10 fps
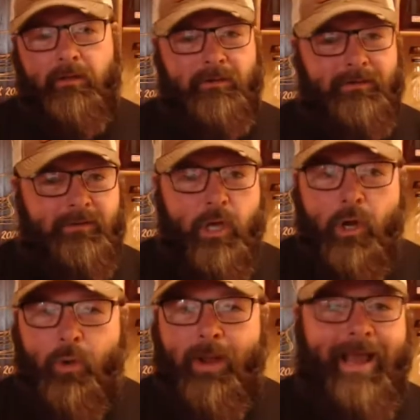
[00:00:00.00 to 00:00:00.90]

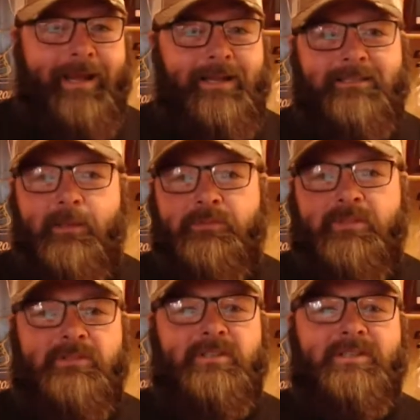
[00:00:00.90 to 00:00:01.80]
No added
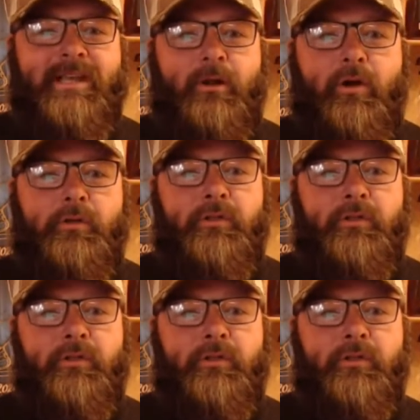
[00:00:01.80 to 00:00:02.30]
substances at all.